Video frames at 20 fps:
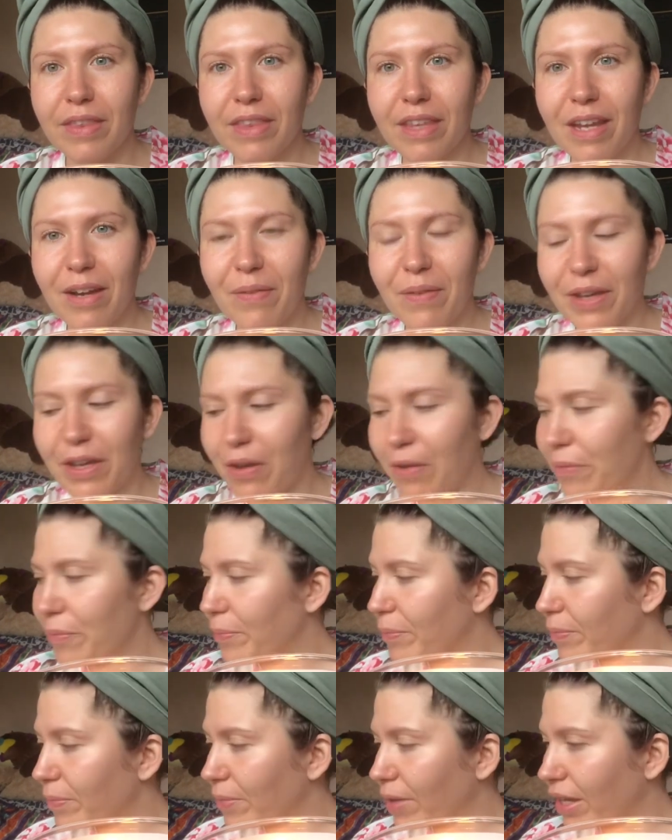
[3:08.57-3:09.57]
There we go.
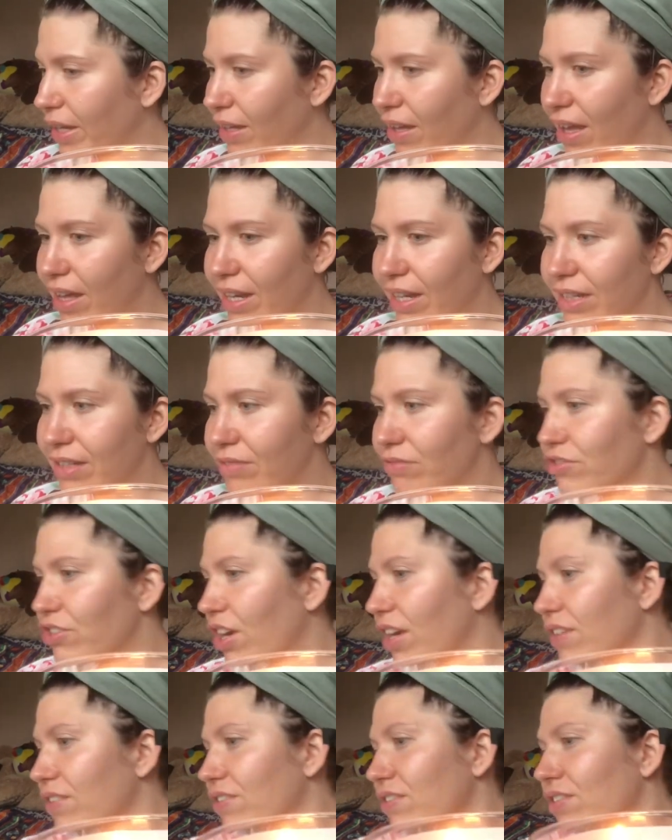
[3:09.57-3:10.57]
I got it.
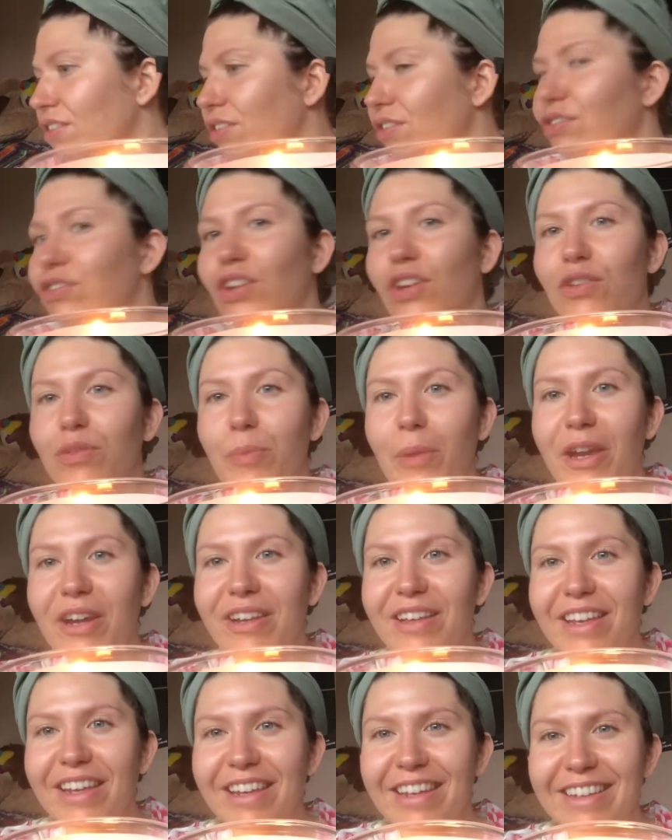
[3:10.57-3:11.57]
Just barely.
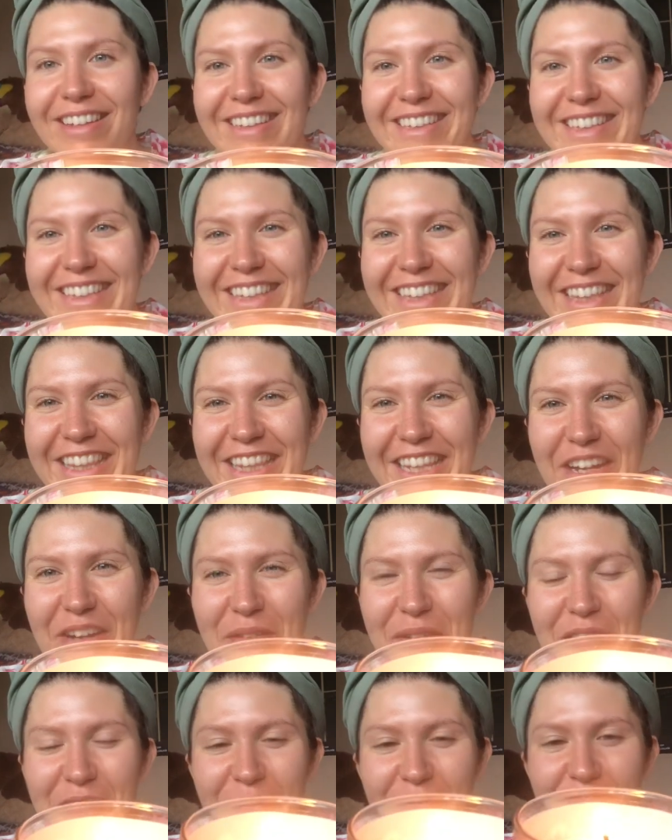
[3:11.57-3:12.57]
There
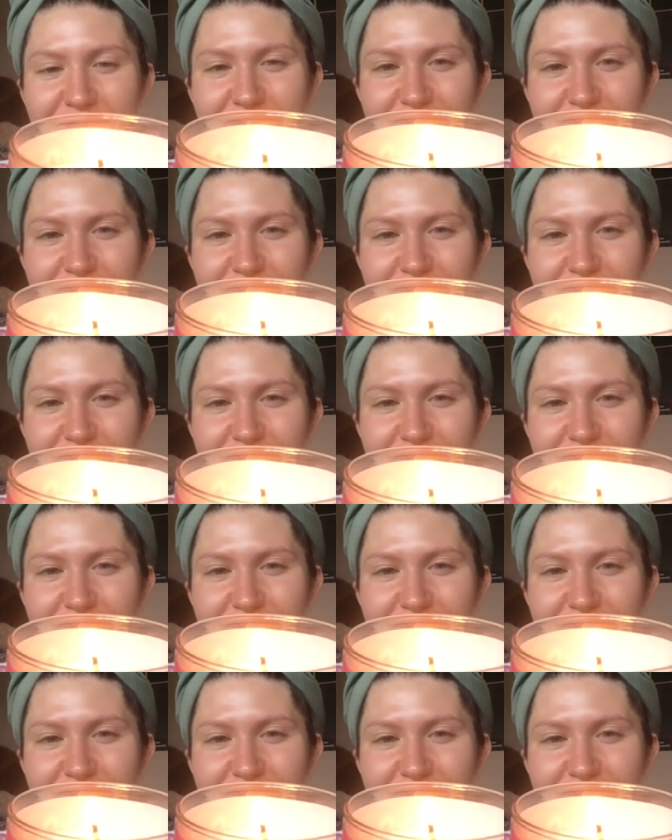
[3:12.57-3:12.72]
we go.